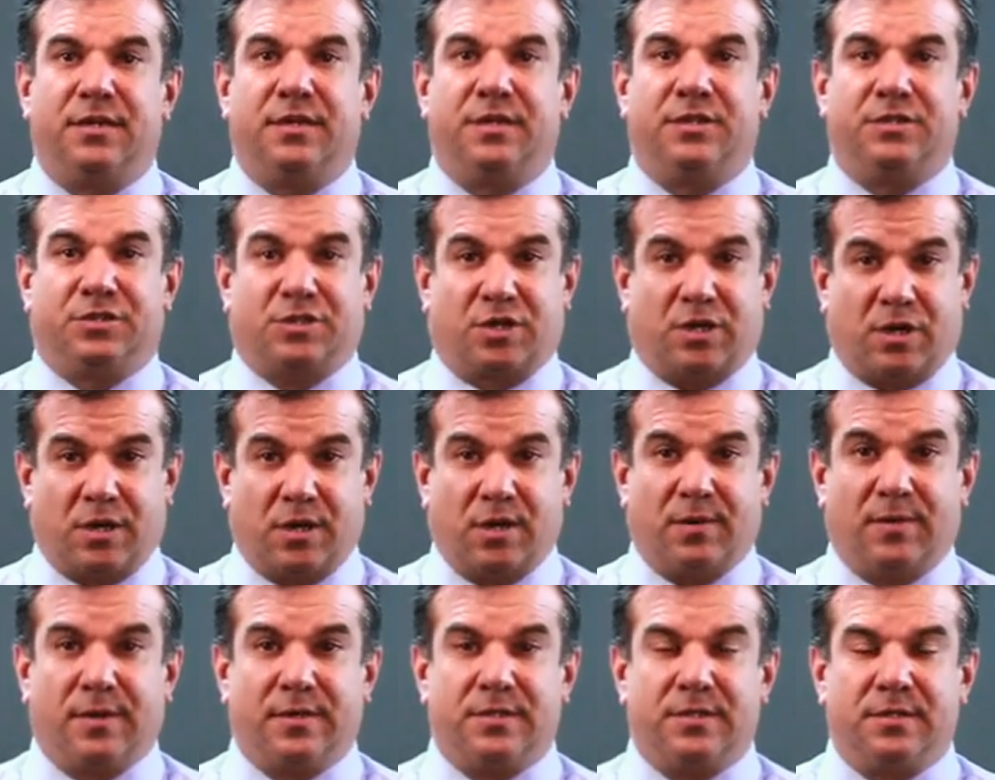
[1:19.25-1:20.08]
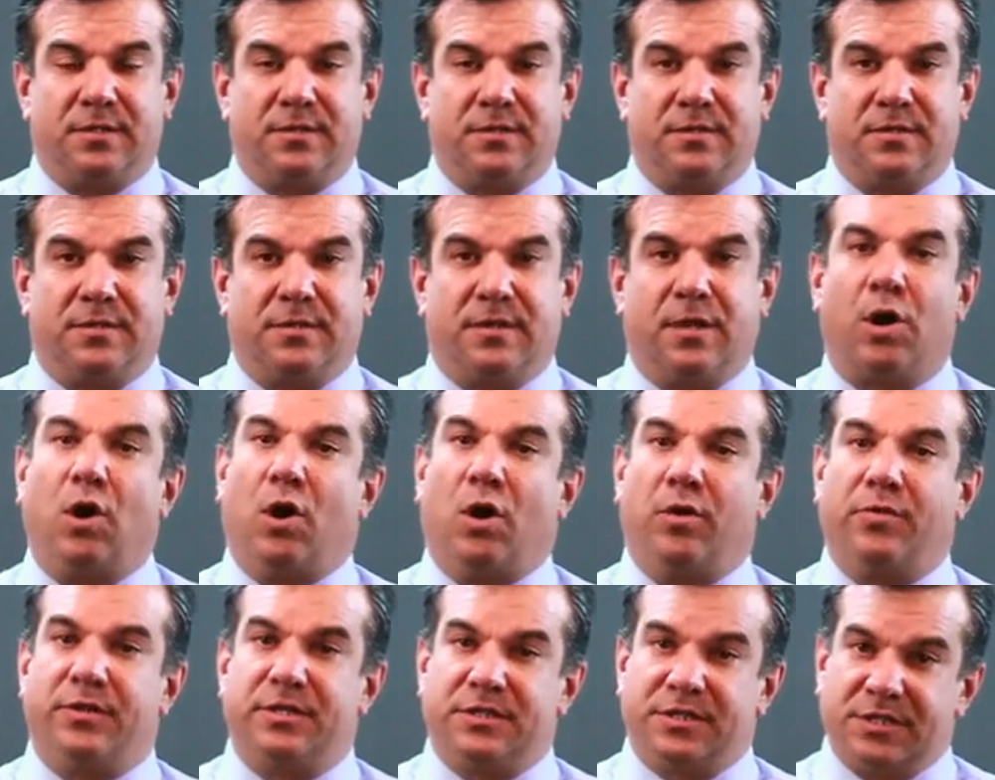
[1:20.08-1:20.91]
is current,
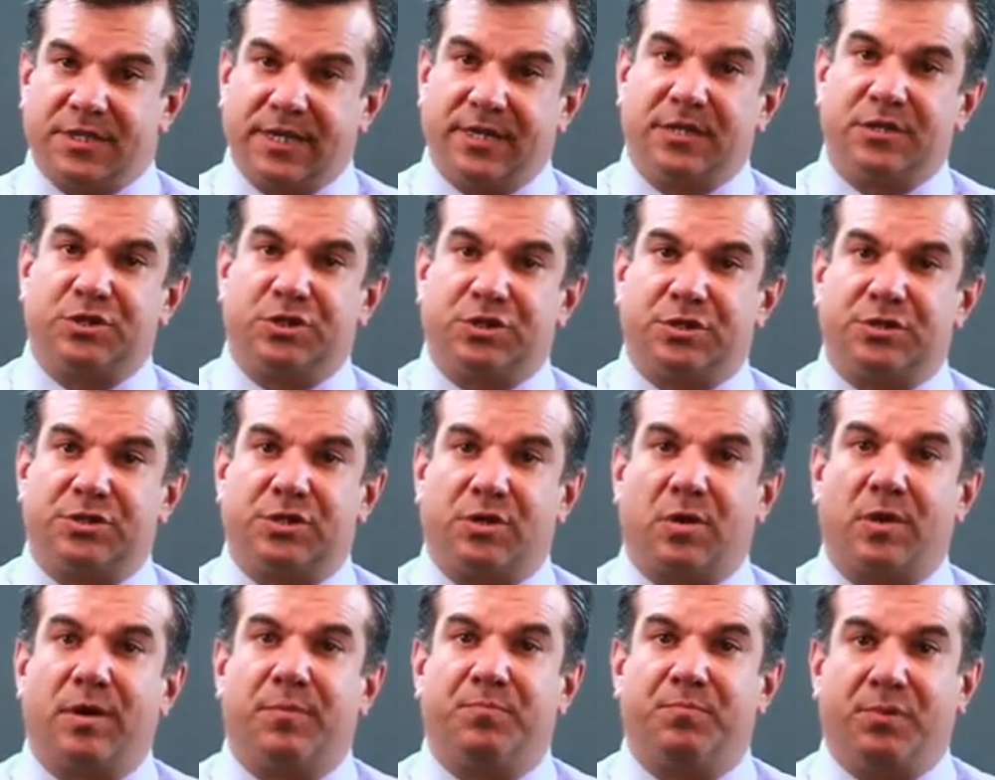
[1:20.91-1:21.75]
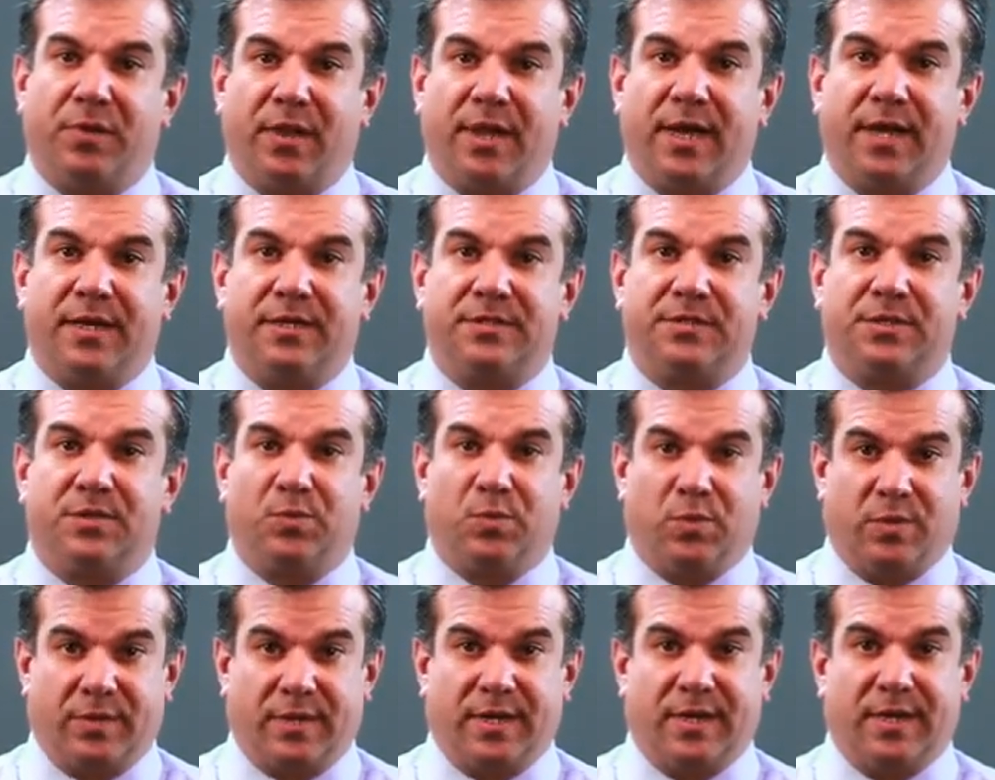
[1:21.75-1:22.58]
all the signatures are in place
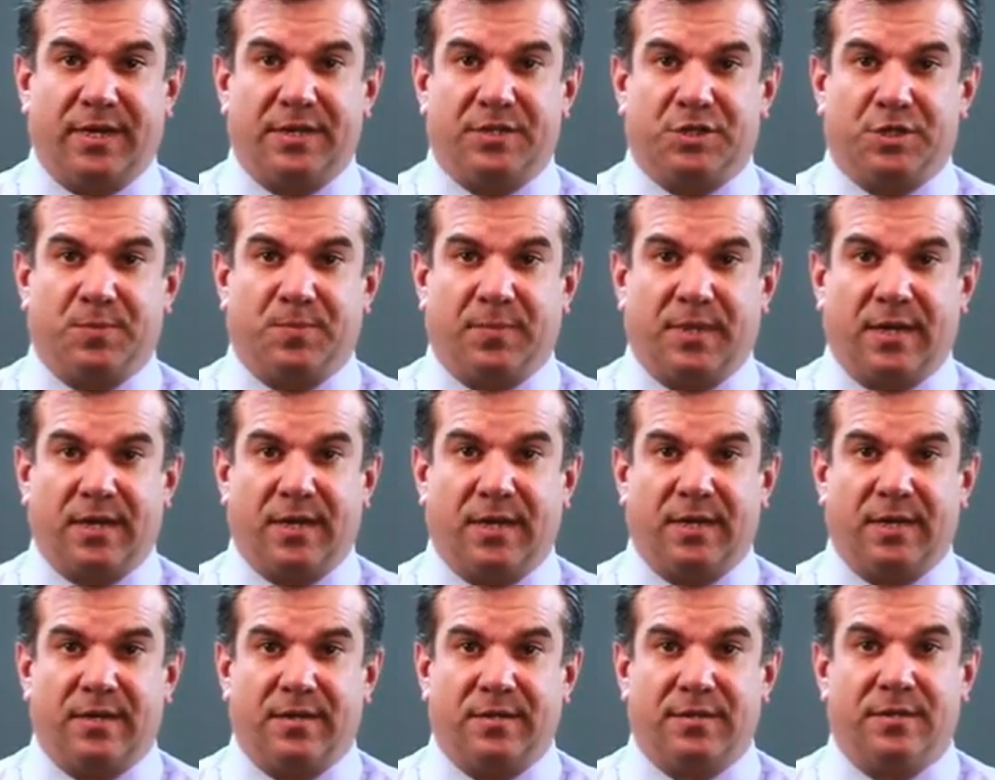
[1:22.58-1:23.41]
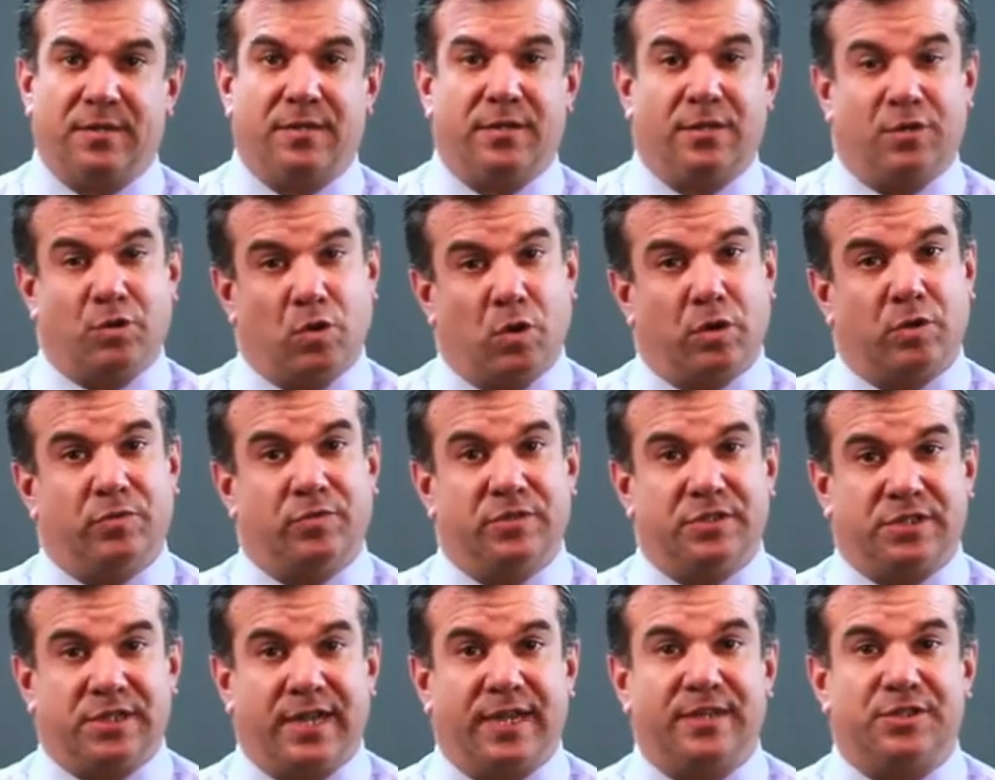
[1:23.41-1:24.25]
where they need to be, the
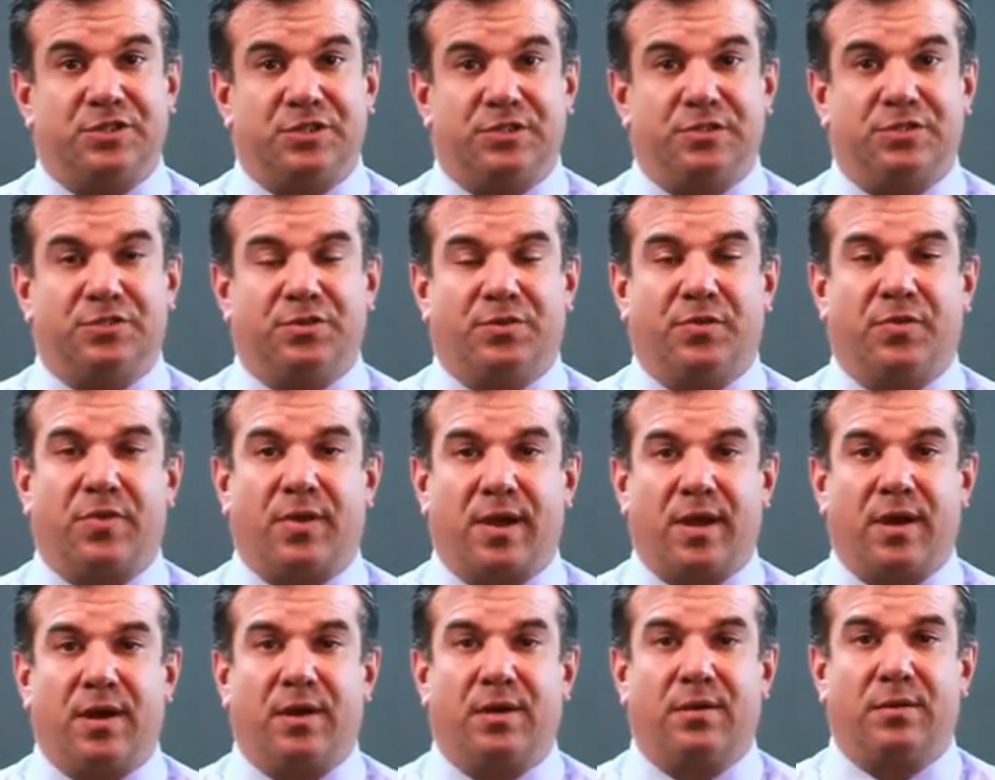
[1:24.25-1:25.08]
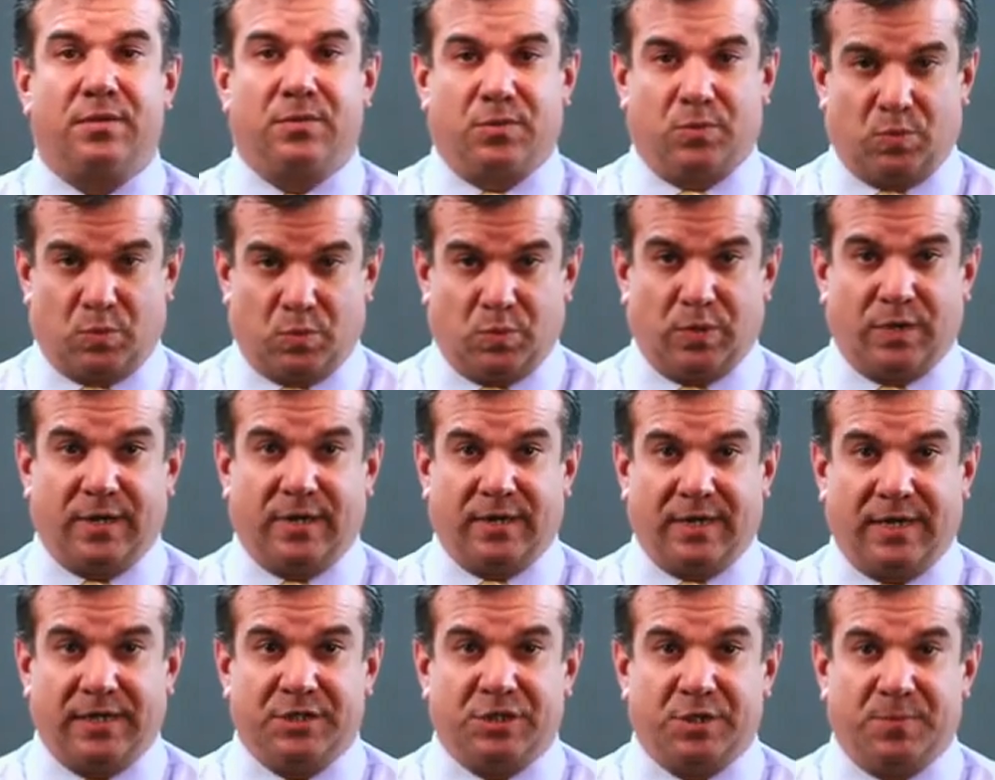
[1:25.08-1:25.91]
notarizations are there where they
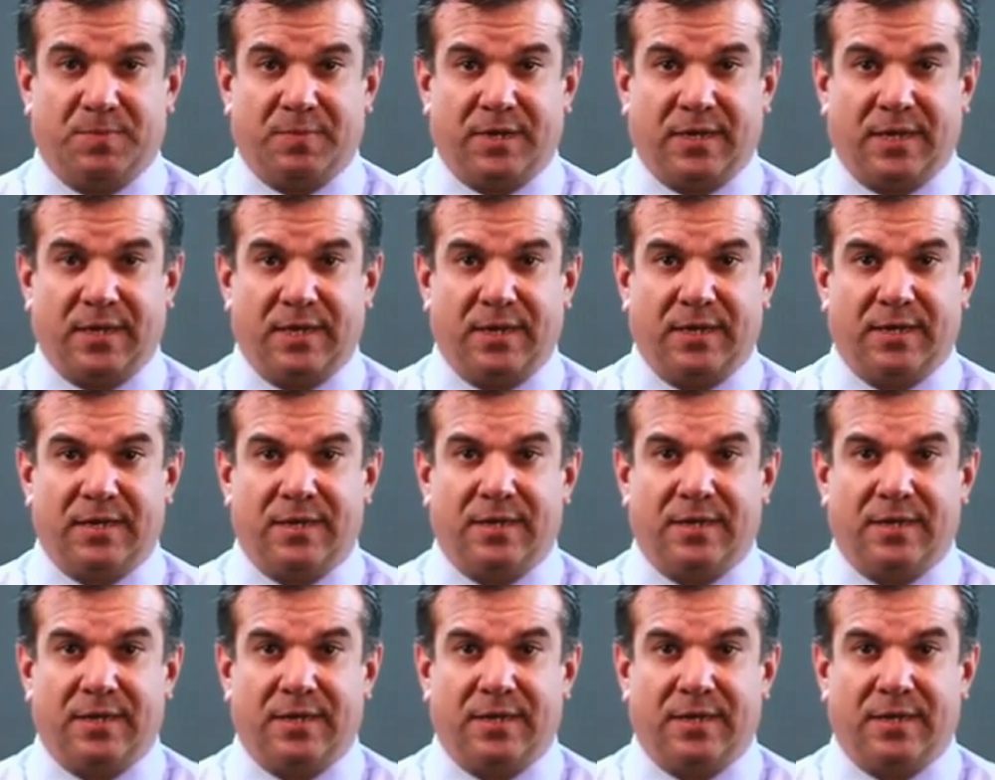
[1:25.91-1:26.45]
need to be,